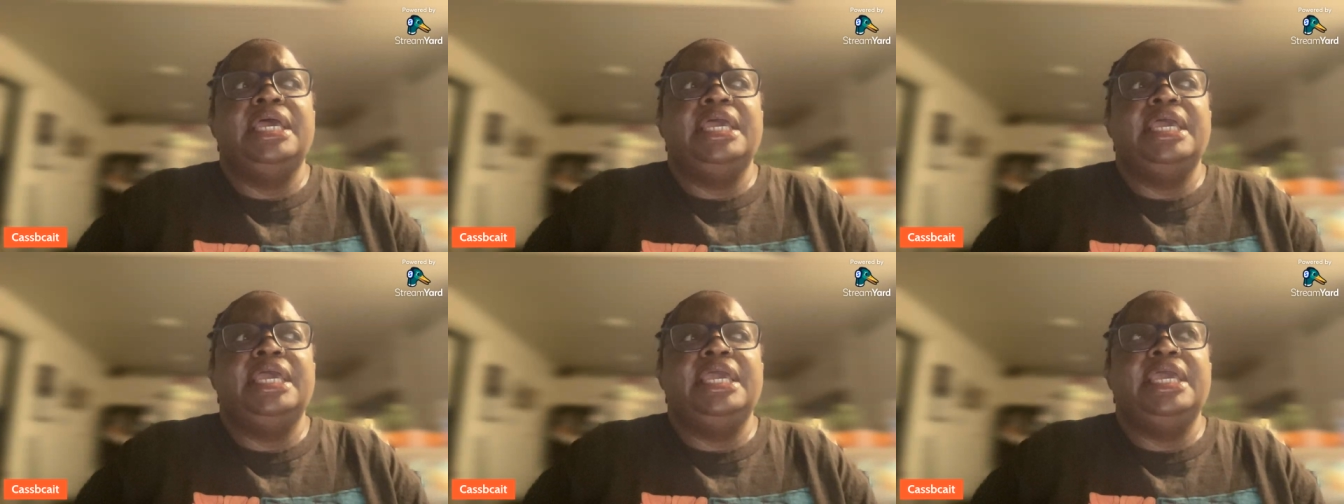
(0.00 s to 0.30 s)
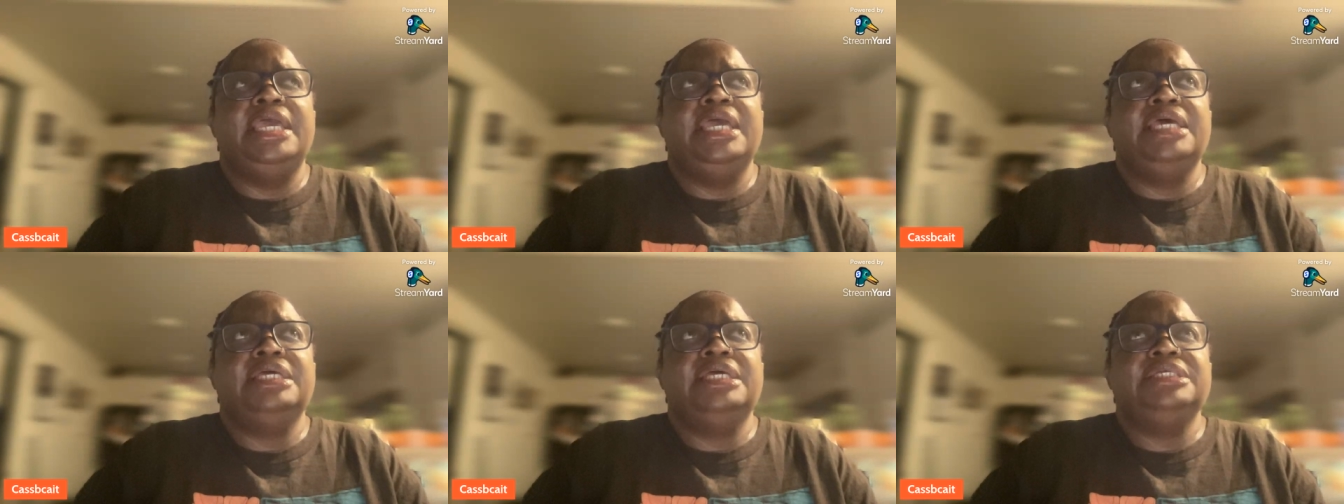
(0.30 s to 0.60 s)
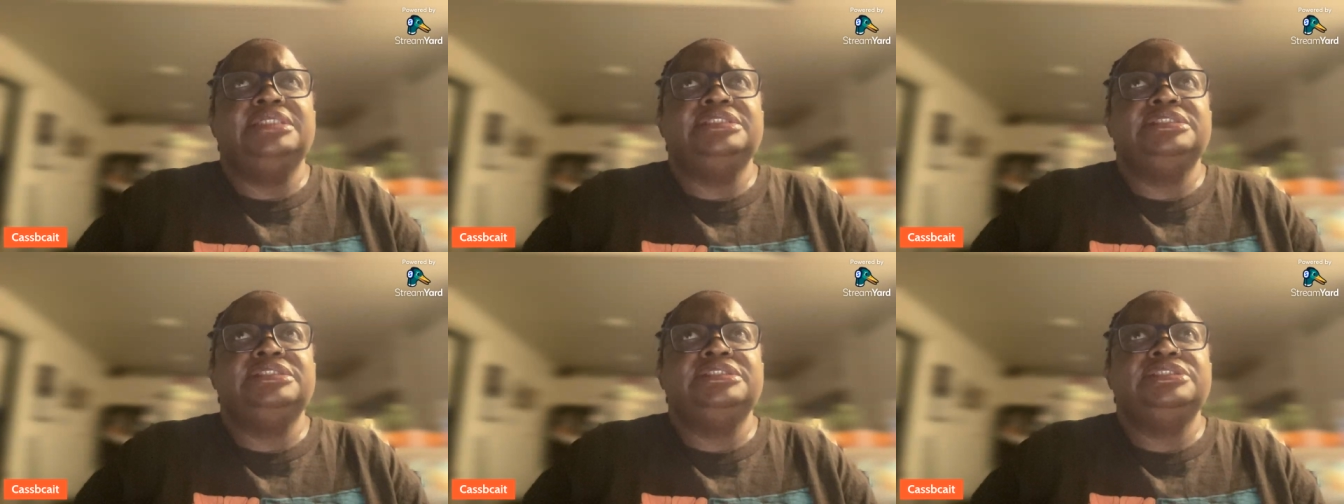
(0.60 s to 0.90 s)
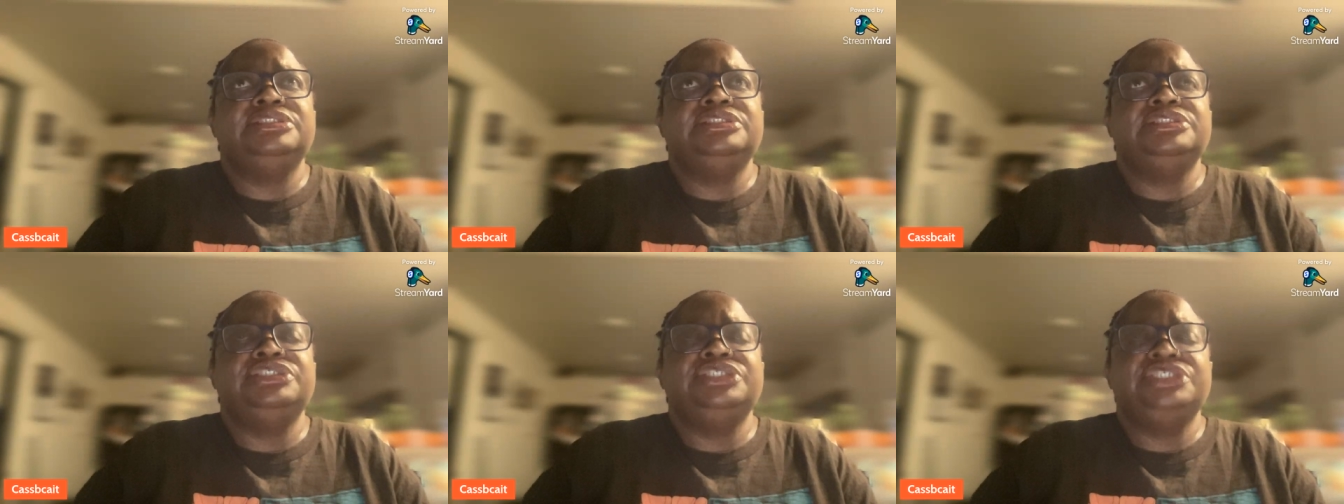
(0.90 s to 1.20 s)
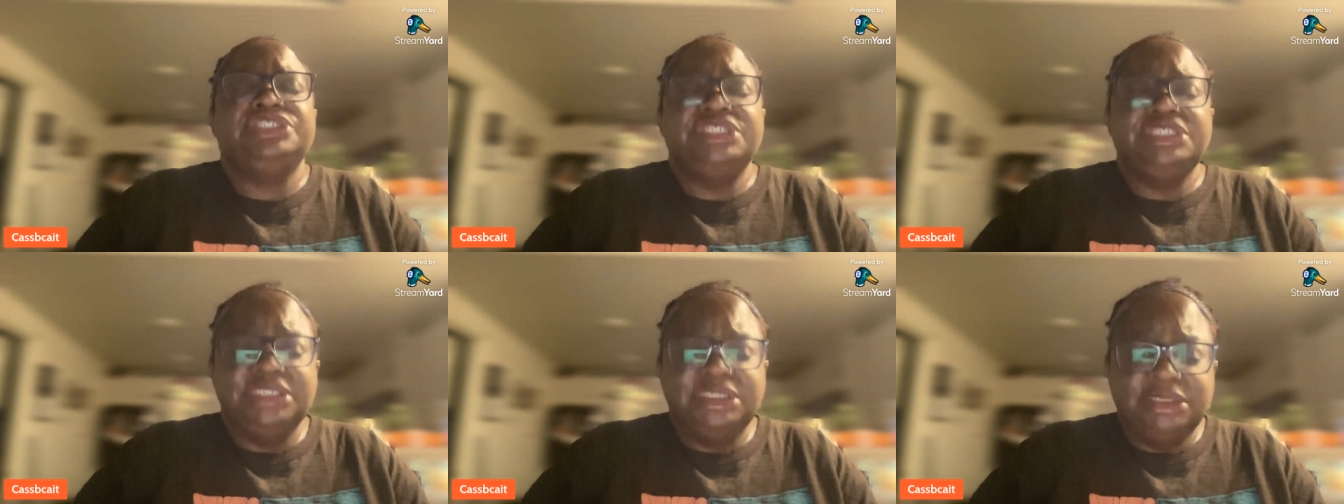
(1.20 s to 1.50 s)
And
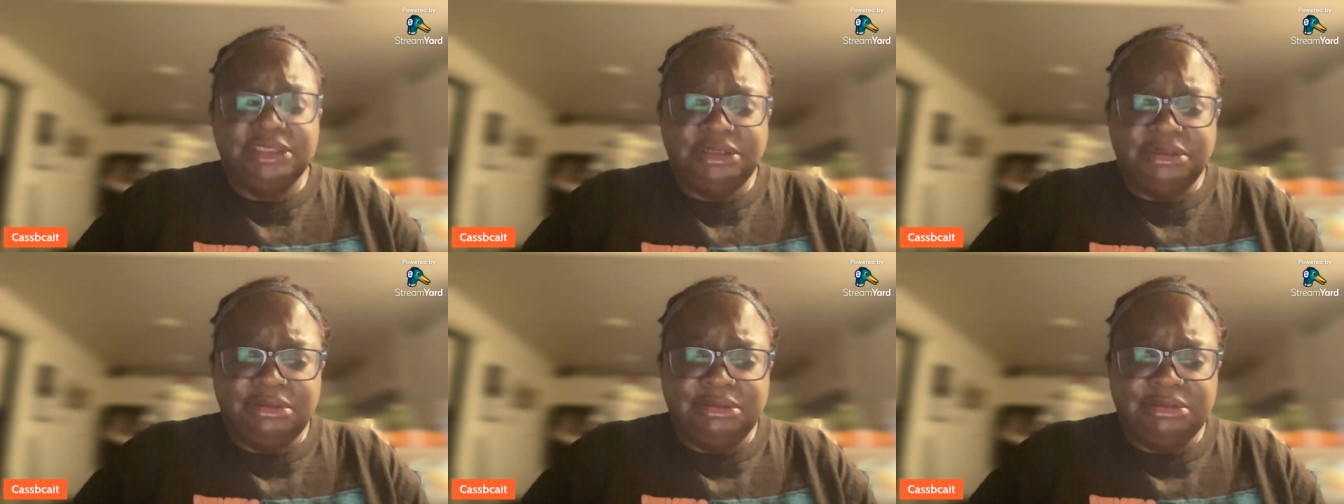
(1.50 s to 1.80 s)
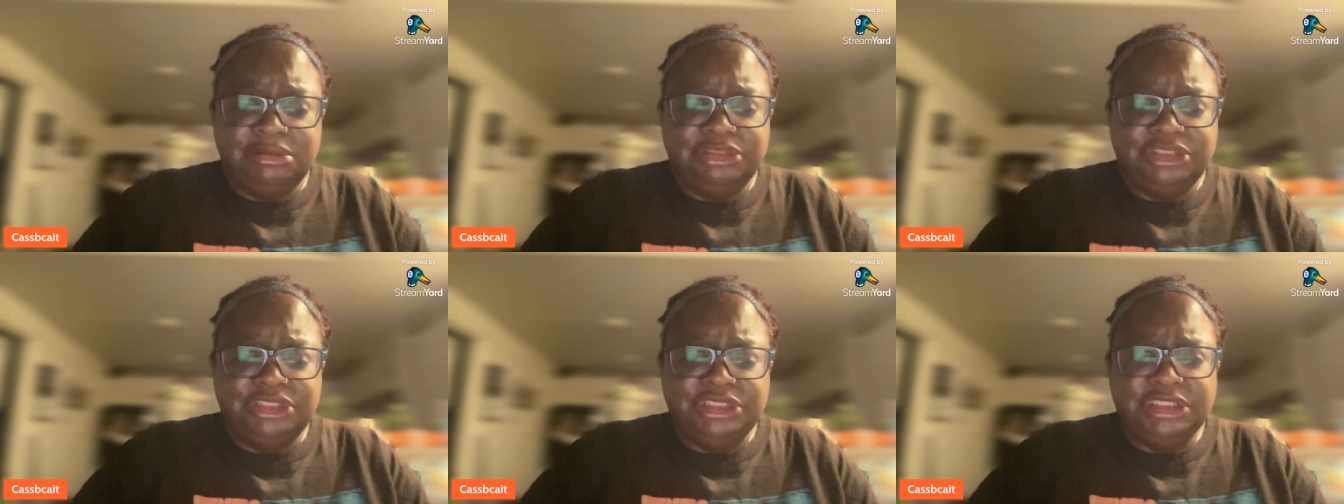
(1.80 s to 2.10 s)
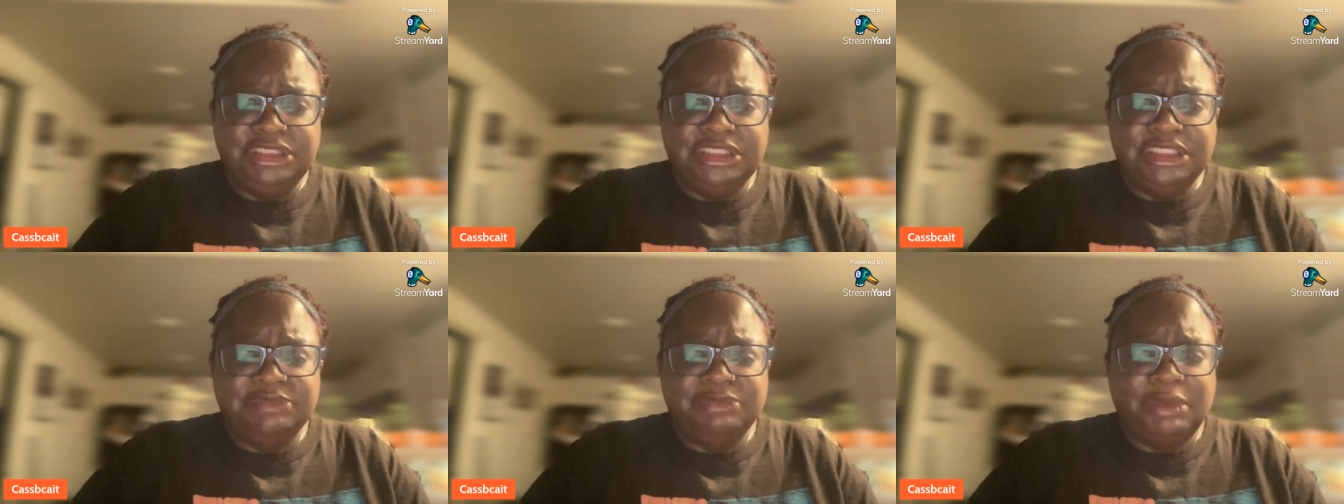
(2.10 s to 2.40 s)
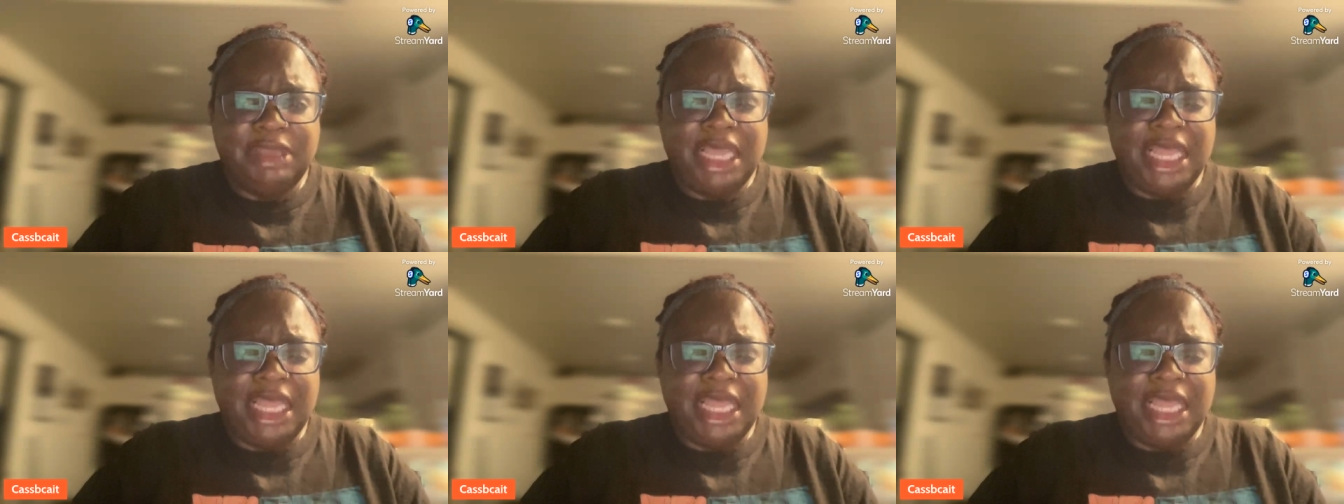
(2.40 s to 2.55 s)
she says, well,